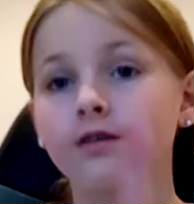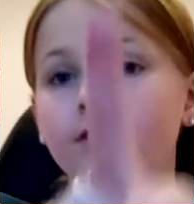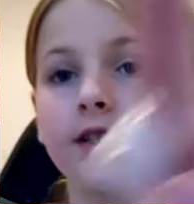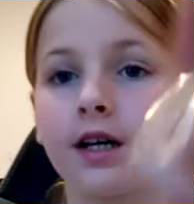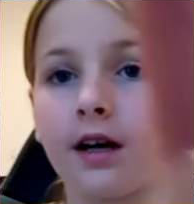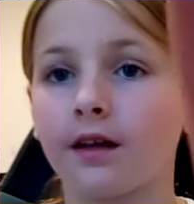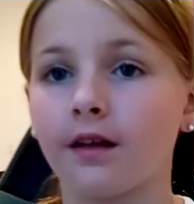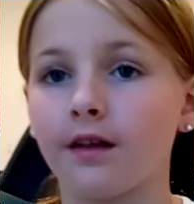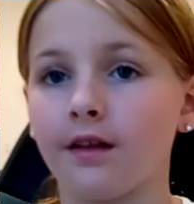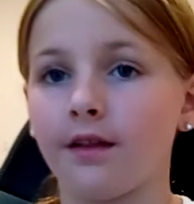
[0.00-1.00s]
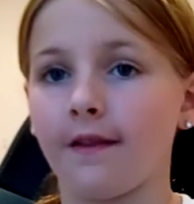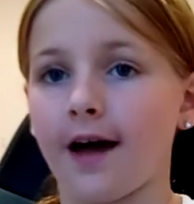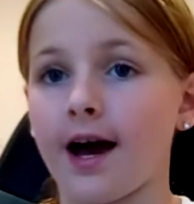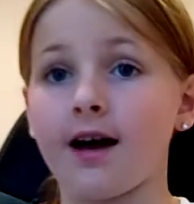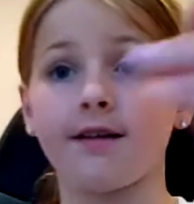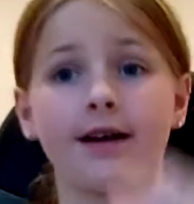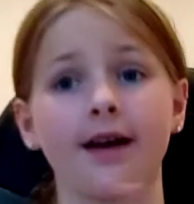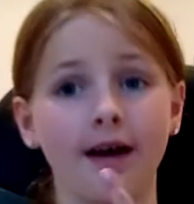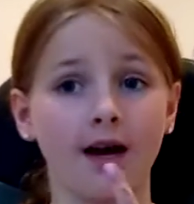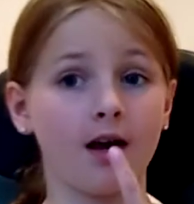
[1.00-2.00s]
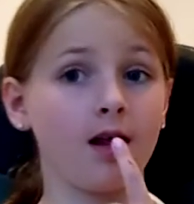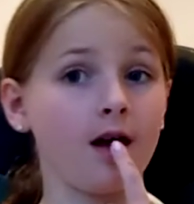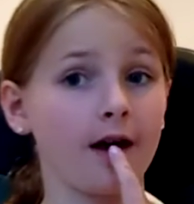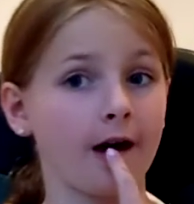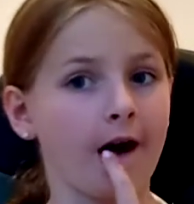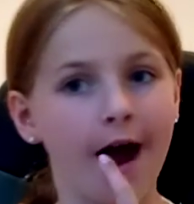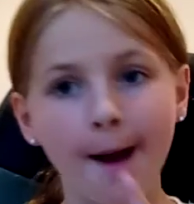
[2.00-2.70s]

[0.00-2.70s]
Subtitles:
that's like that, and I like,